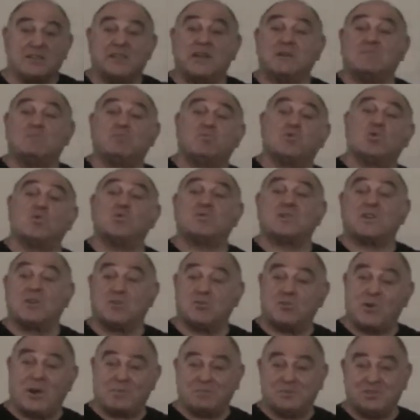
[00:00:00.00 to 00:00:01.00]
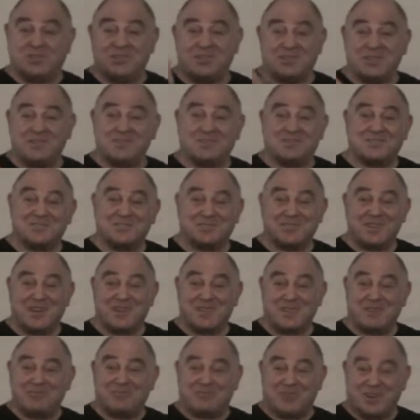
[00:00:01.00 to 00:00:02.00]
that brought corruption into
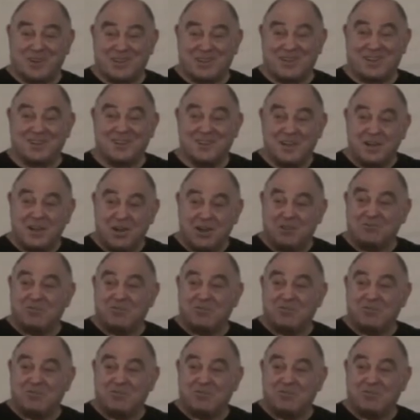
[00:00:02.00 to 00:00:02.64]
South Africa